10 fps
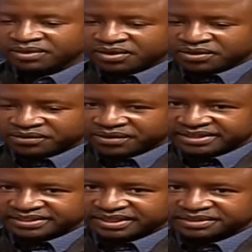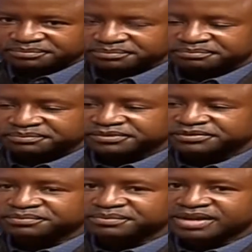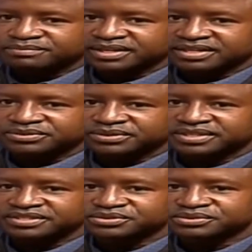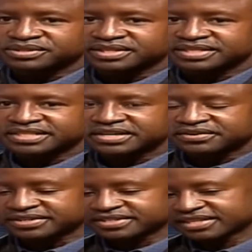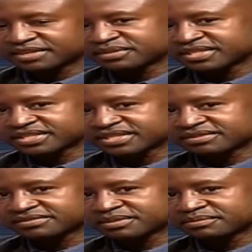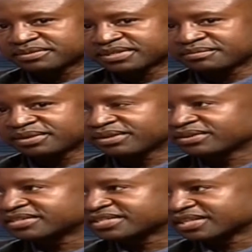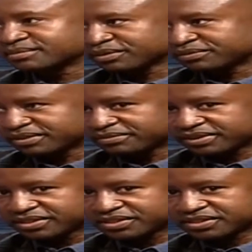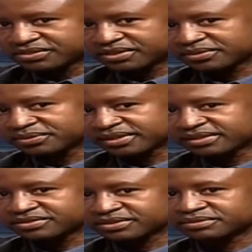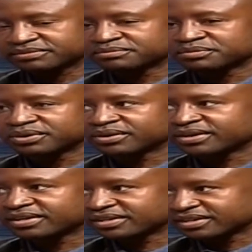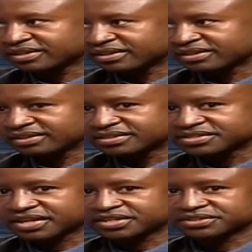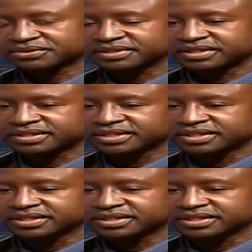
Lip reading: All right. Before perhaps I dwell into the nitty-gritties, let me just give some terminology in terms of definition so that we can sort of build our discussion on that.